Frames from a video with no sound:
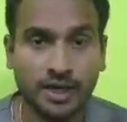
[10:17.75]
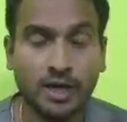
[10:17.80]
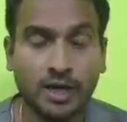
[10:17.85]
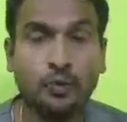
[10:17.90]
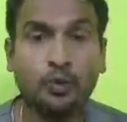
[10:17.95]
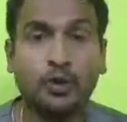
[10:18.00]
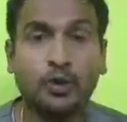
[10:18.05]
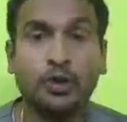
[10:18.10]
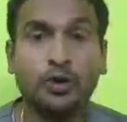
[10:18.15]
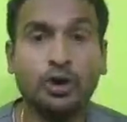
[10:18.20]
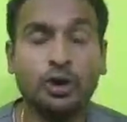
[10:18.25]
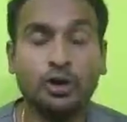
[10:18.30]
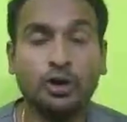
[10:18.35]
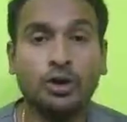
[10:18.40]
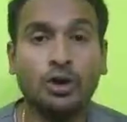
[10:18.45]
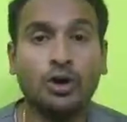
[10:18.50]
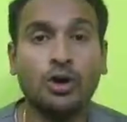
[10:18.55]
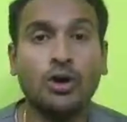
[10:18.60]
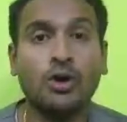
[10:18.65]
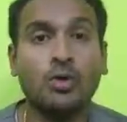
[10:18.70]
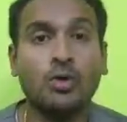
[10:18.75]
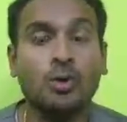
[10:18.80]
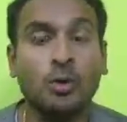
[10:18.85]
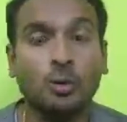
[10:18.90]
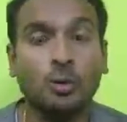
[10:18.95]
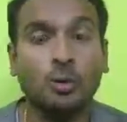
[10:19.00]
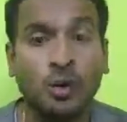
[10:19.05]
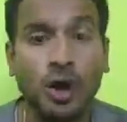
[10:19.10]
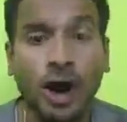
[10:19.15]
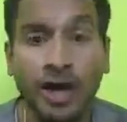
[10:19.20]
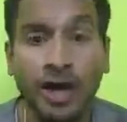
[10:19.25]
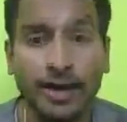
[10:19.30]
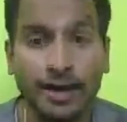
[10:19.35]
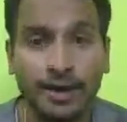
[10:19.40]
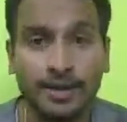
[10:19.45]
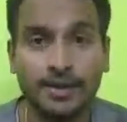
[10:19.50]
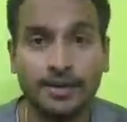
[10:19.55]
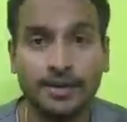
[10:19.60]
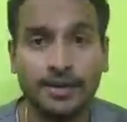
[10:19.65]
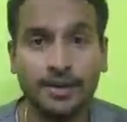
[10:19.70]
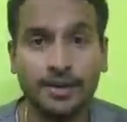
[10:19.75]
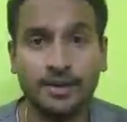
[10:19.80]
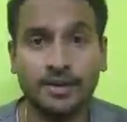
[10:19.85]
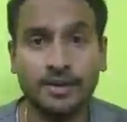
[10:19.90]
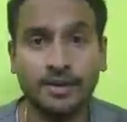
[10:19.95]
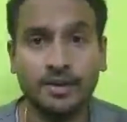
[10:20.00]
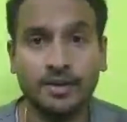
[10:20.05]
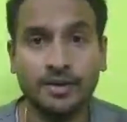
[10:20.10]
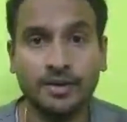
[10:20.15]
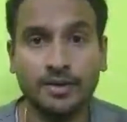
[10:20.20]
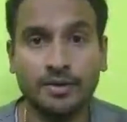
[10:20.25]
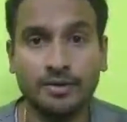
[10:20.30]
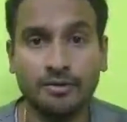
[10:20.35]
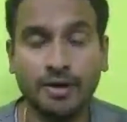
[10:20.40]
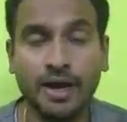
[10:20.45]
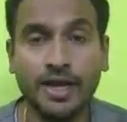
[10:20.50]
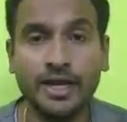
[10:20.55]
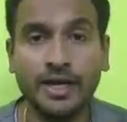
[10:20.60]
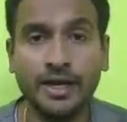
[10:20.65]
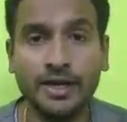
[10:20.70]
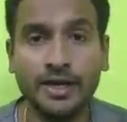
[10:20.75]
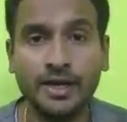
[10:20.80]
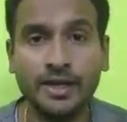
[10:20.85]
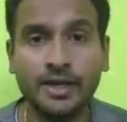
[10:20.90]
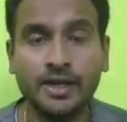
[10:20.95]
and we do not know why, right?